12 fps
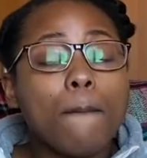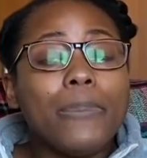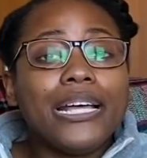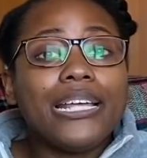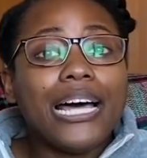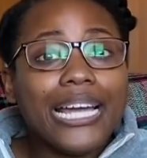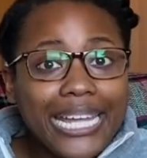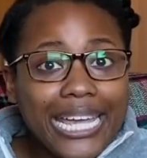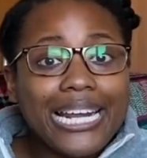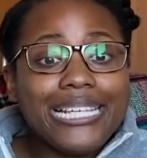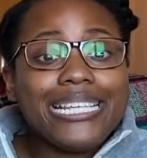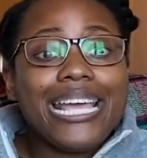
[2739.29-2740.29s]
But again,
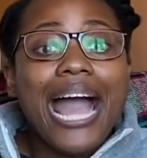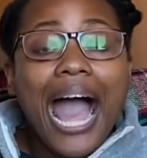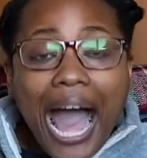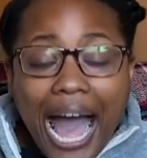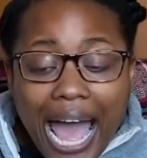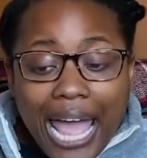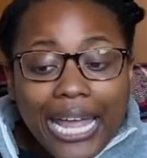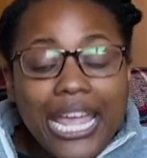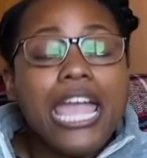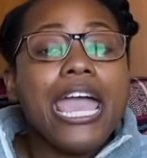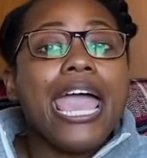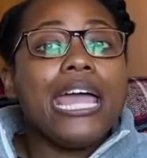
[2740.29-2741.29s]
I say I
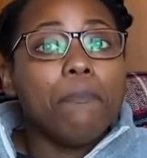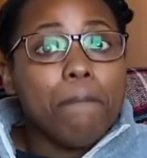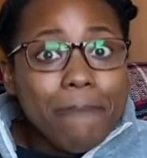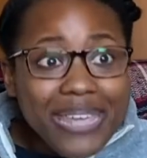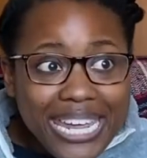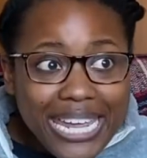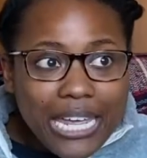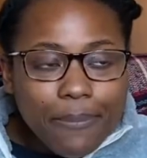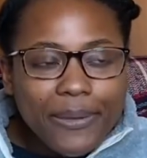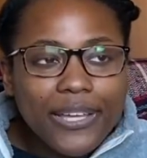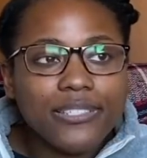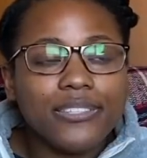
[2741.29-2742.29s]
and me
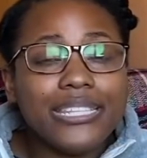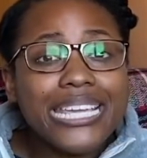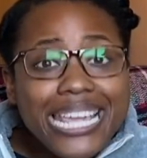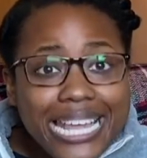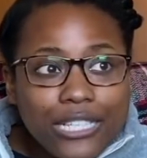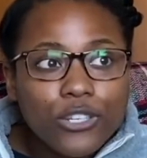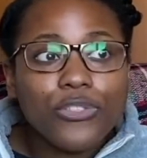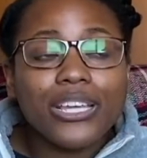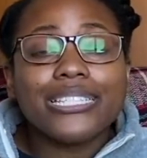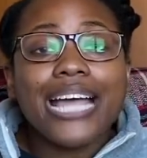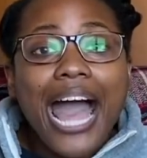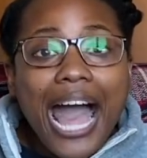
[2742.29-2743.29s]
because these are
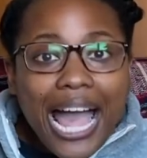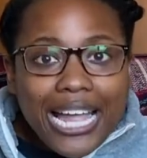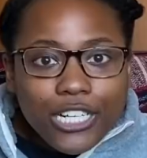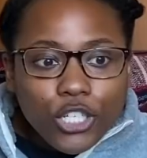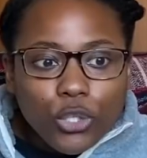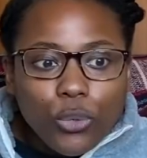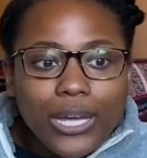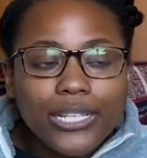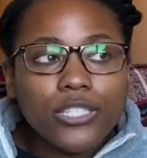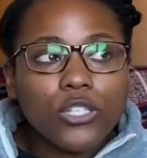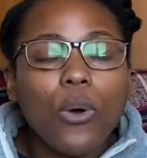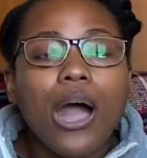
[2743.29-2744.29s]
things I do. And
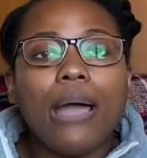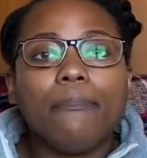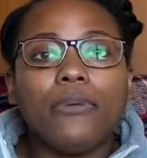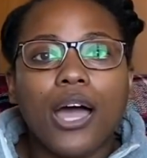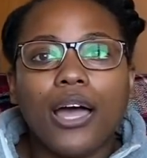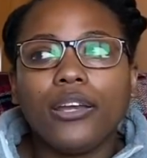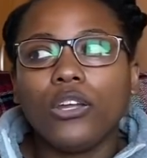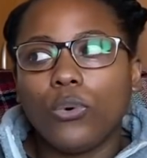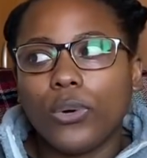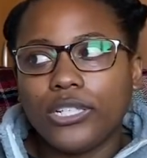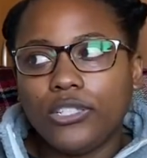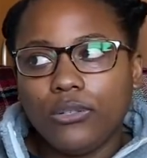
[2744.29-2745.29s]
so I'm not
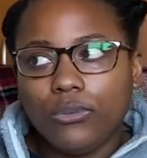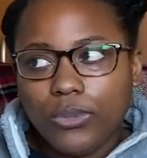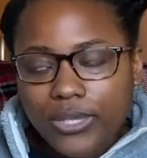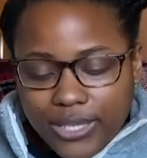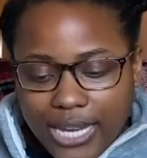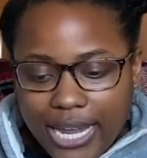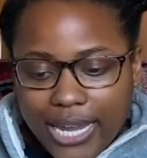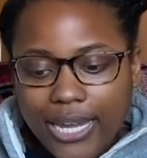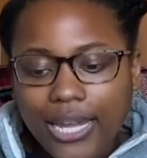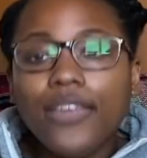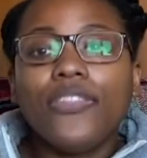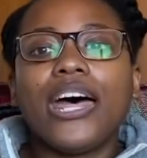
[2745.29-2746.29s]
going to
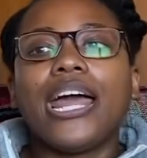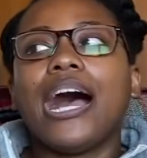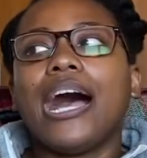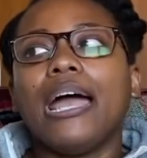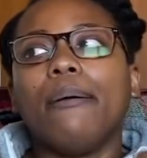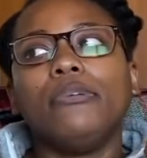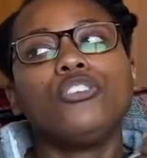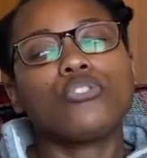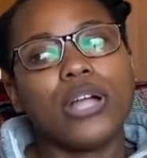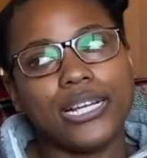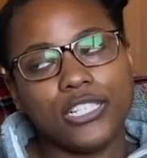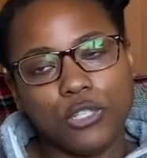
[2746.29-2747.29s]
say that I'm
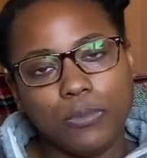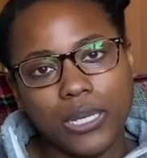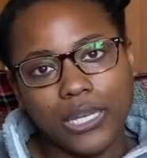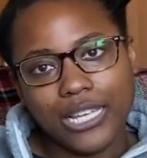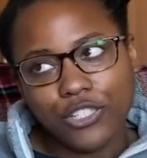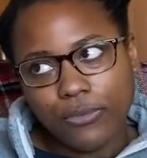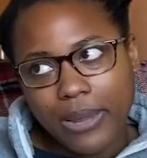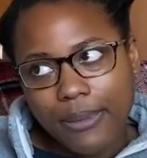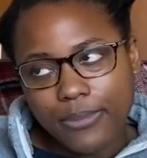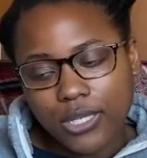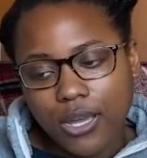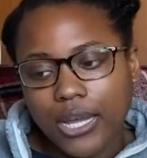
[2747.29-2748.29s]
trying to spend less from
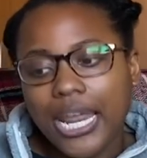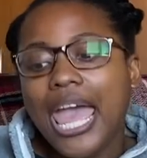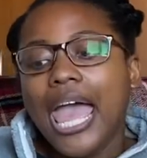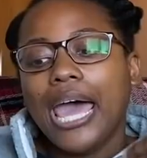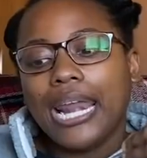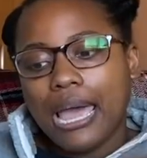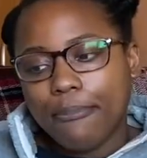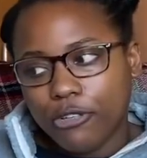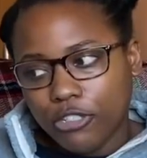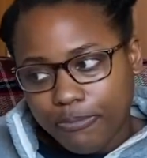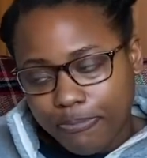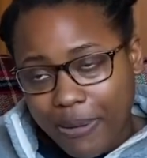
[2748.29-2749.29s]
Amazon and I book,
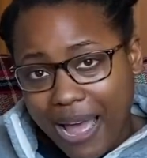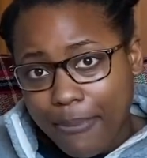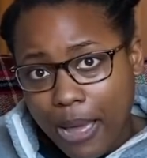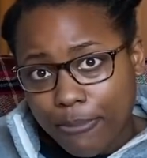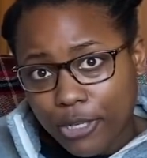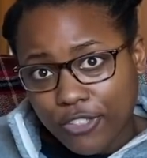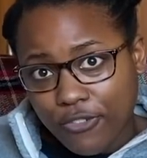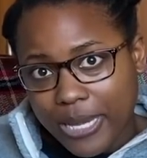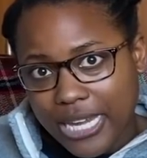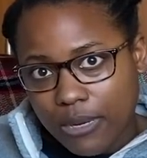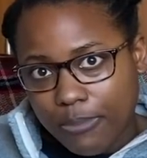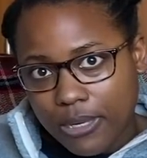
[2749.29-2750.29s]
buy my books from an
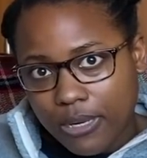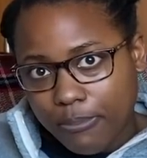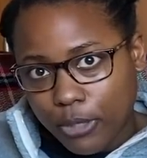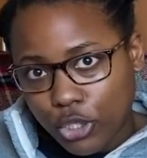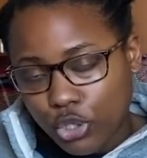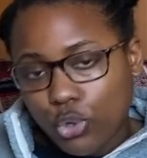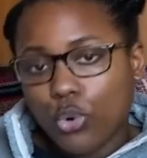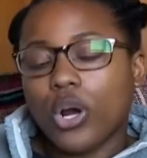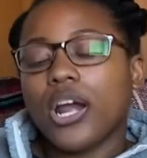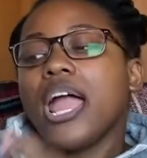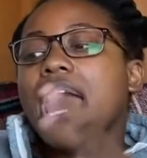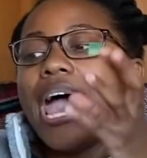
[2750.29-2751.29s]
independent
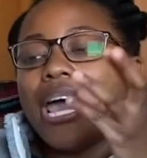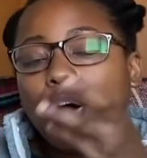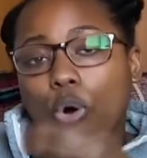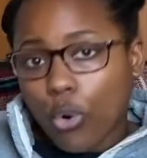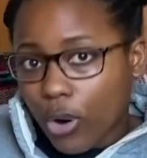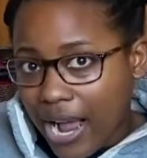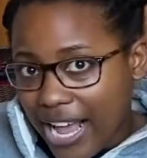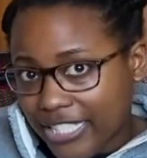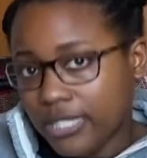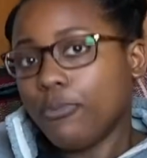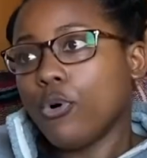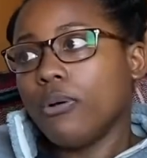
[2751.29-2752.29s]
bookstore, or I
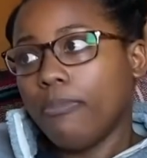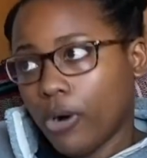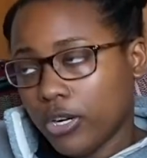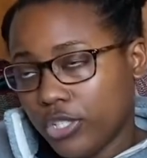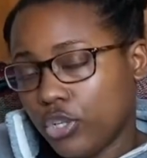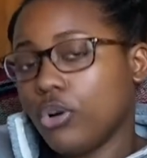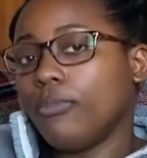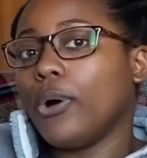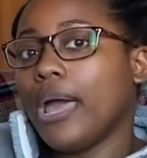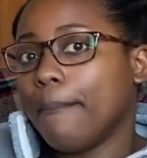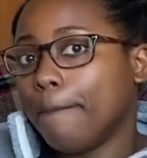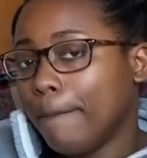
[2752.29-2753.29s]
support Barnes and Noble
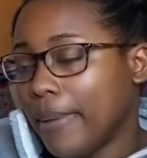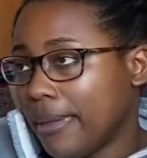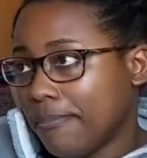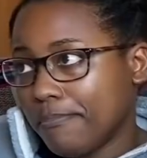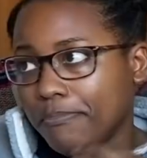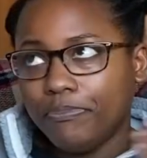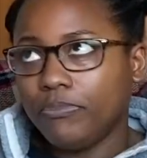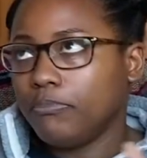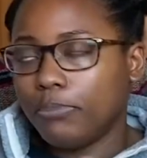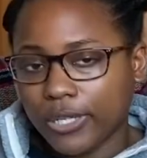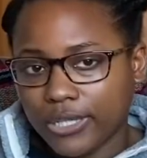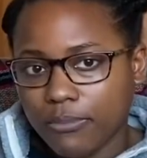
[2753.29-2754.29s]
and, and
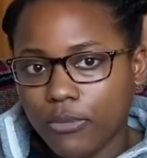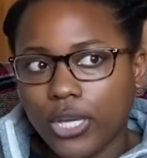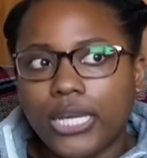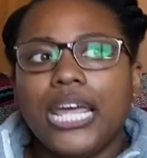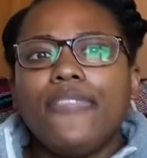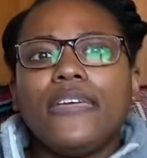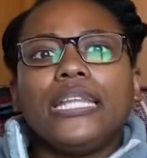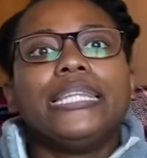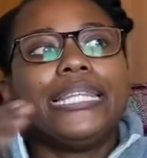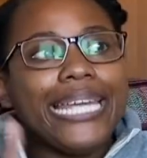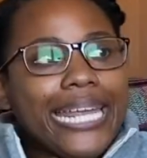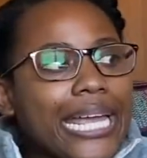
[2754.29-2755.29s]
Books a Million, and then
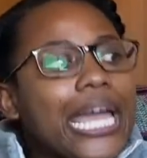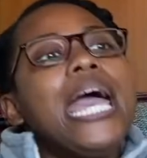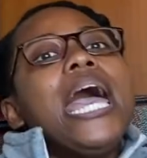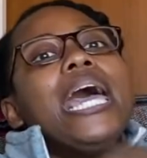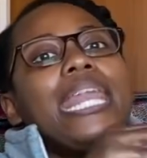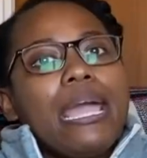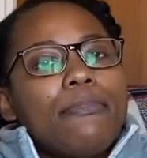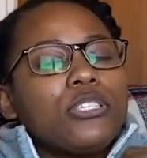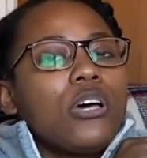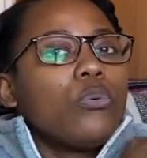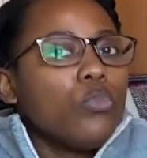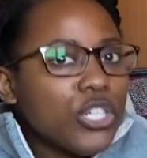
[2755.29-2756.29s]
link an
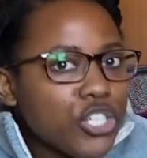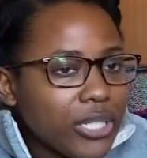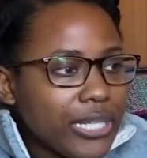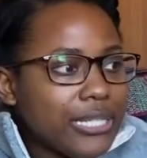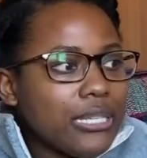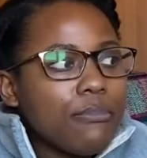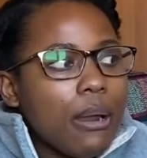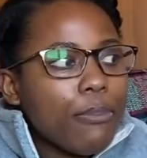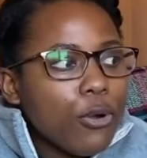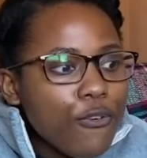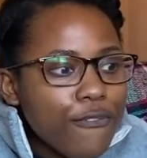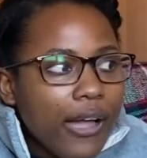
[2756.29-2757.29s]
Amazon wish list in my
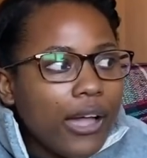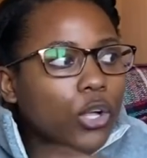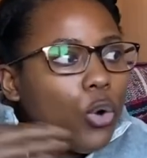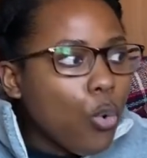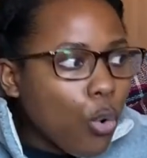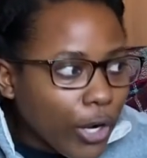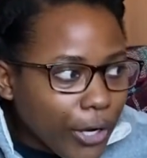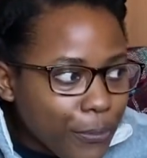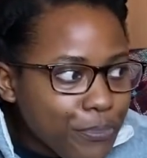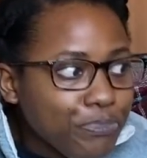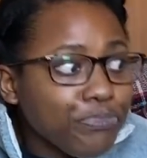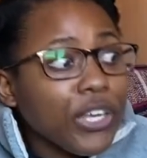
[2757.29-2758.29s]
profile
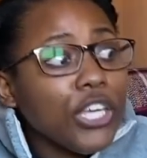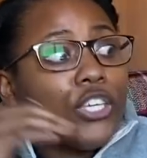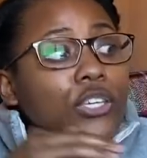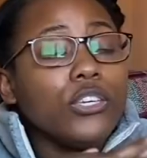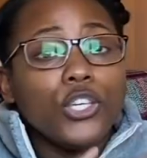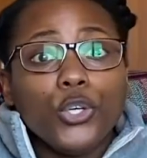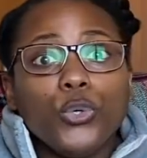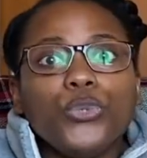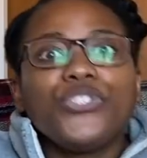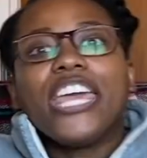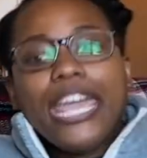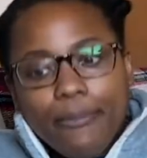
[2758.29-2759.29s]
or
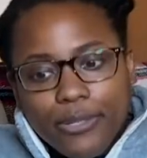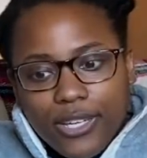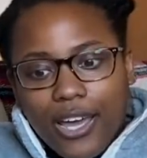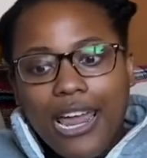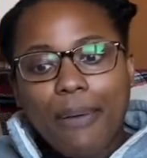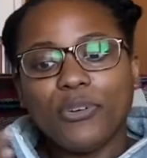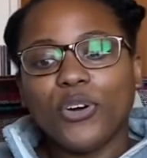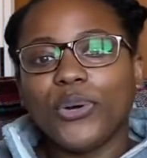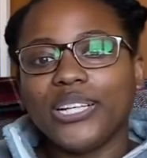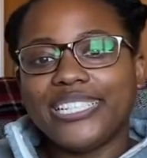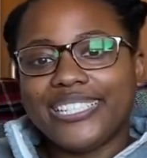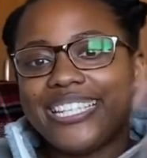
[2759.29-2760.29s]
use Amazon. I'm
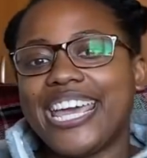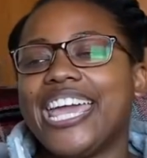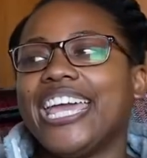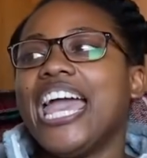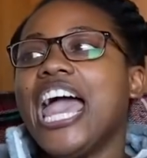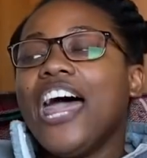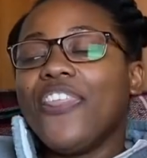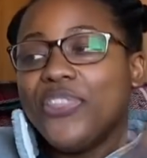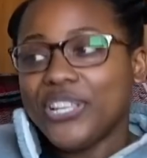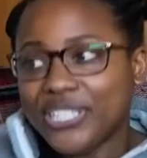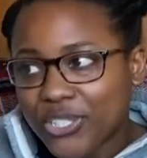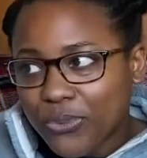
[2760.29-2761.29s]
going to say,
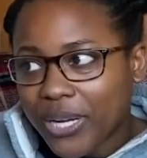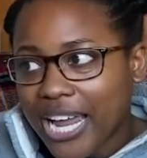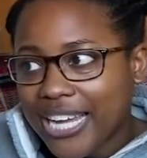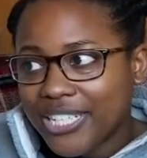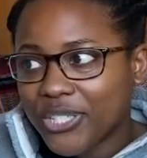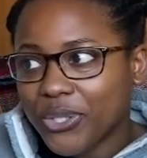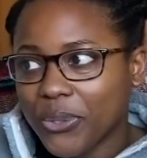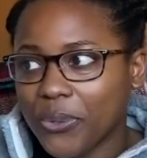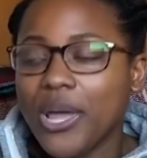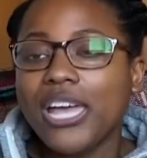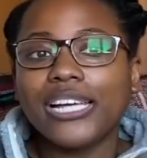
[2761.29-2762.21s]
this is what I do.